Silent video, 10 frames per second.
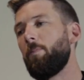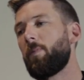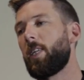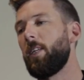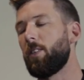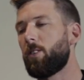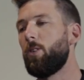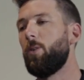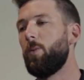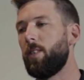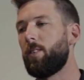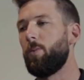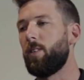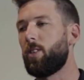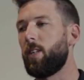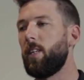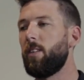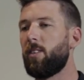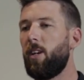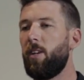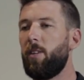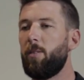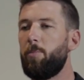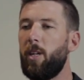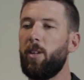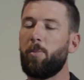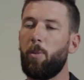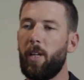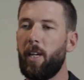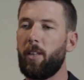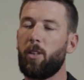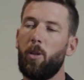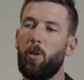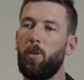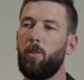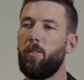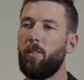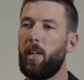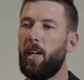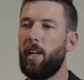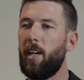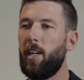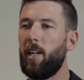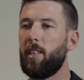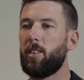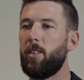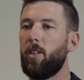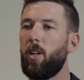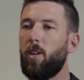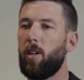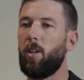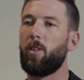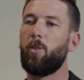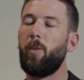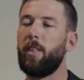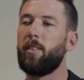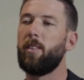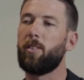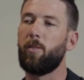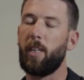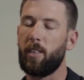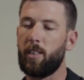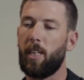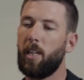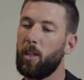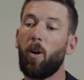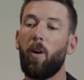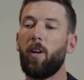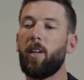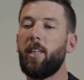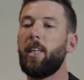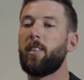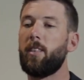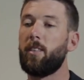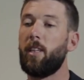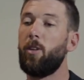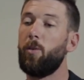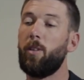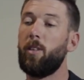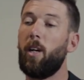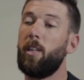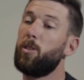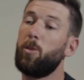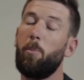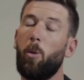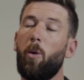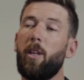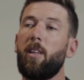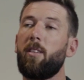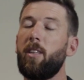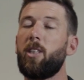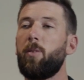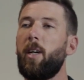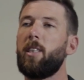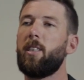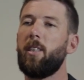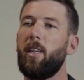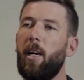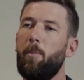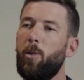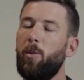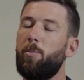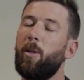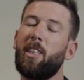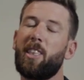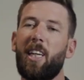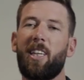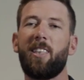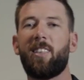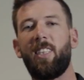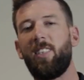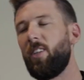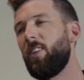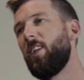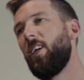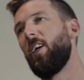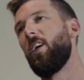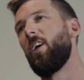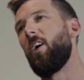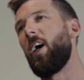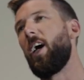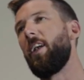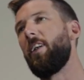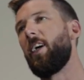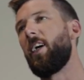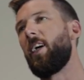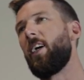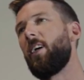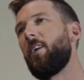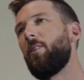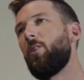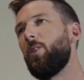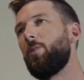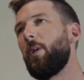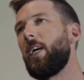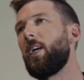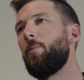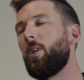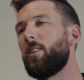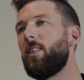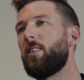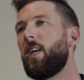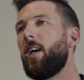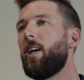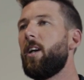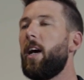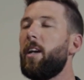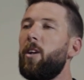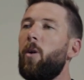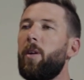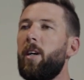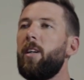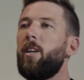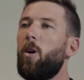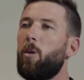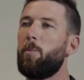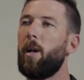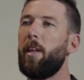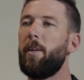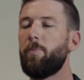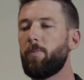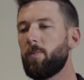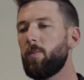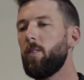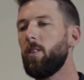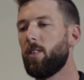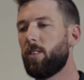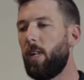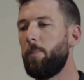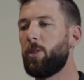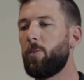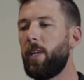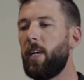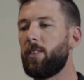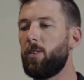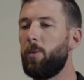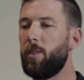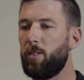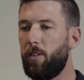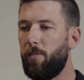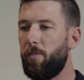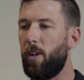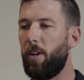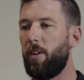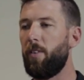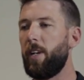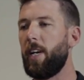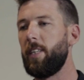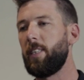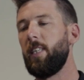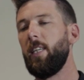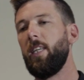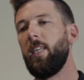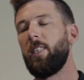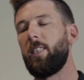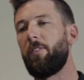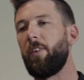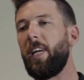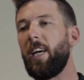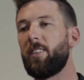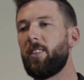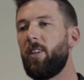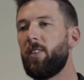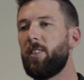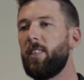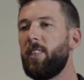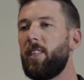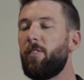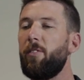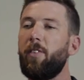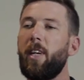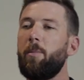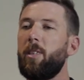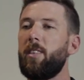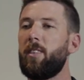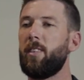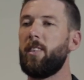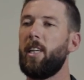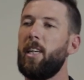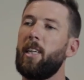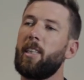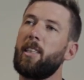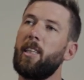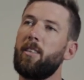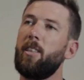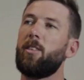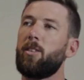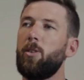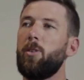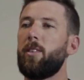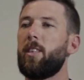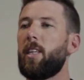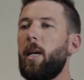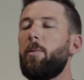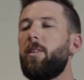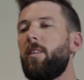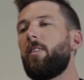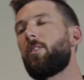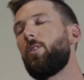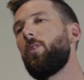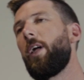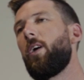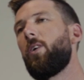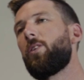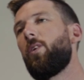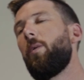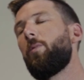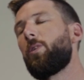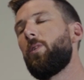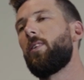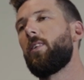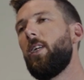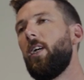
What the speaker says: getting to school was tricky. So parents put out the call to a lot of local residents around the town in Corryong and that to see who would like do a boarding situation, who would pretty much take us kids on. I had it was me and my sister, and I had an older brother. So between us all, we sort of floated around different households and different families, getting us into schools and keeping us in school that whole time, which was